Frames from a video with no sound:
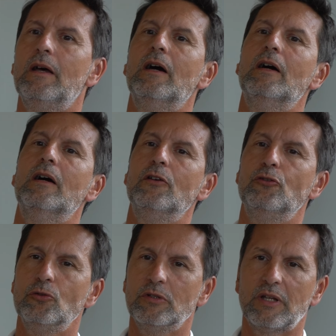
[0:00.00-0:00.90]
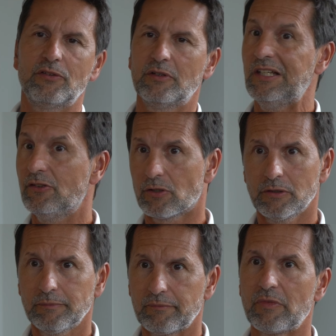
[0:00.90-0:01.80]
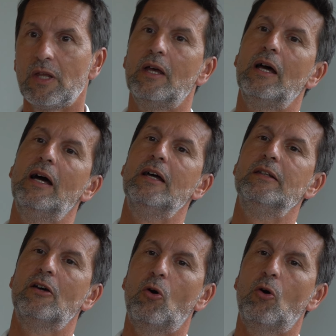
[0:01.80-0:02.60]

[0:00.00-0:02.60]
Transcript: a student as an intern. And